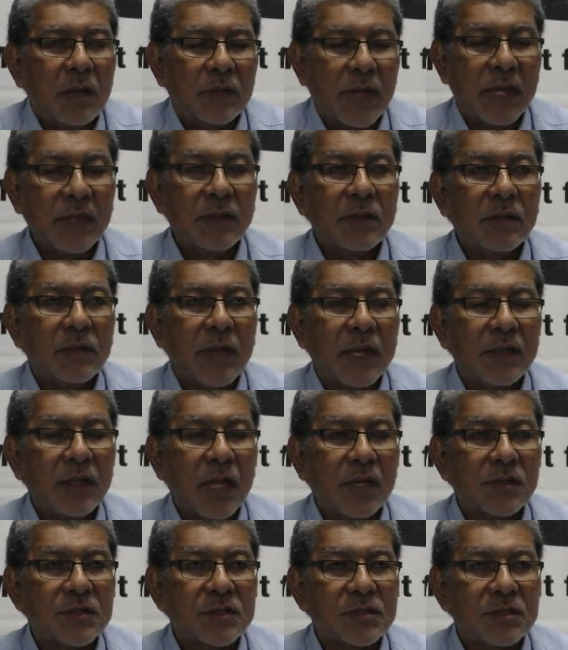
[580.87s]
Then
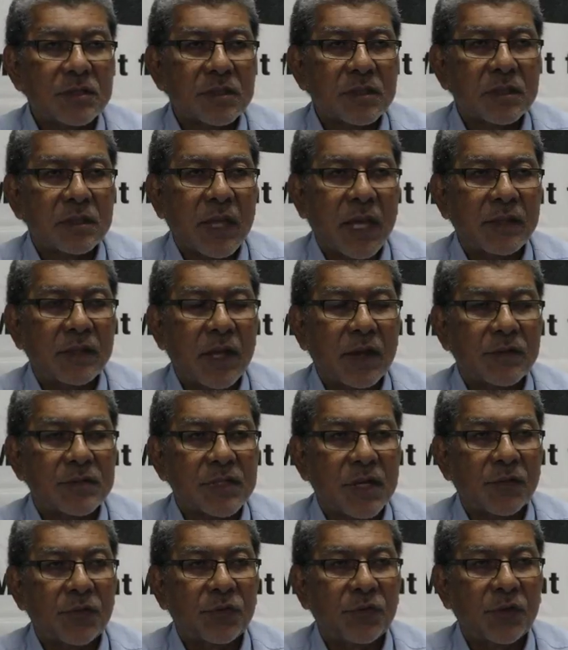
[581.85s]

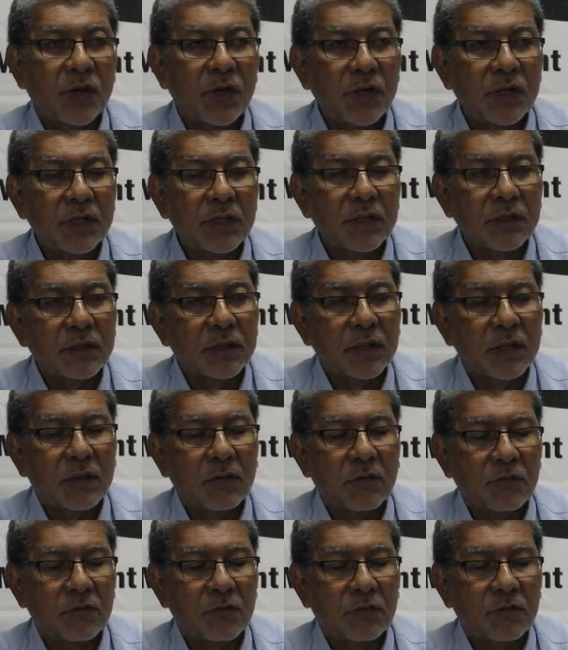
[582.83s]
there's a third